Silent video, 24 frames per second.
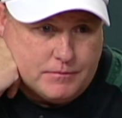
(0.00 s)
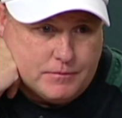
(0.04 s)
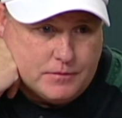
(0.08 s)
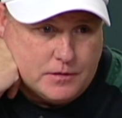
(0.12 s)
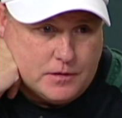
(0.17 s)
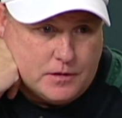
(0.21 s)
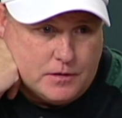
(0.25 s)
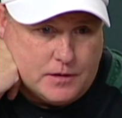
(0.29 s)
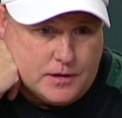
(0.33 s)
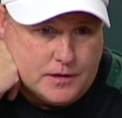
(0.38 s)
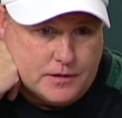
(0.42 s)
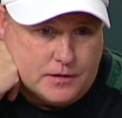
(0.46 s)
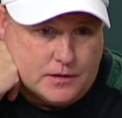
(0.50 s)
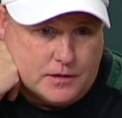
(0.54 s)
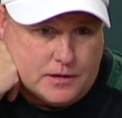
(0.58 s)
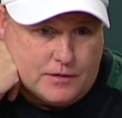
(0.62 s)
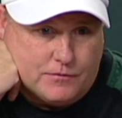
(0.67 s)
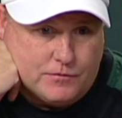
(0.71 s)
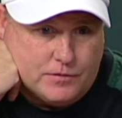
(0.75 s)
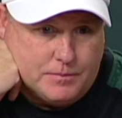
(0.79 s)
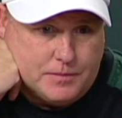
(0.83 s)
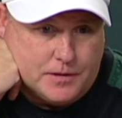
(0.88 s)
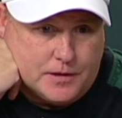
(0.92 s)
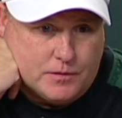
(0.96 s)
You know, I think
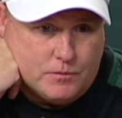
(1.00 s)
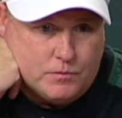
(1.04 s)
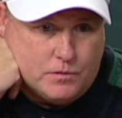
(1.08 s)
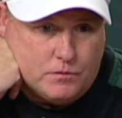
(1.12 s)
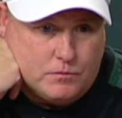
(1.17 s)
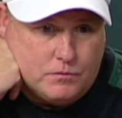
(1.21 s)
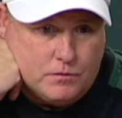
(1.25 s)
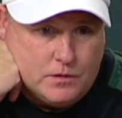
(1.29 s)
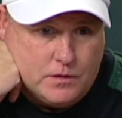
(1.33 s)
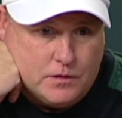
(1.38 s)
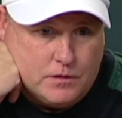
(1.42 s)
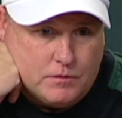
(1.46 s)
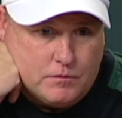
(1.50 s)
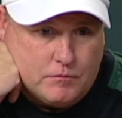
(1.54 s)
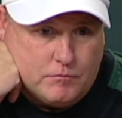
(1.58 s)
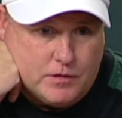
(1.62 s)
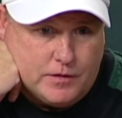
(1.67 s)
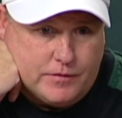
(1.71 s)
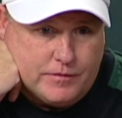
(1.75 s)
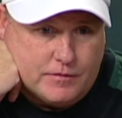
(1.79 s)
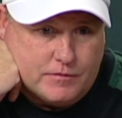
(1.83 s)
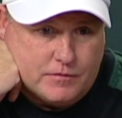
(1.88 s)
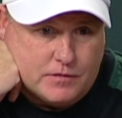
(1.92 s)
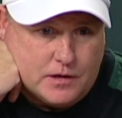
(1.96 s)
everybody will run this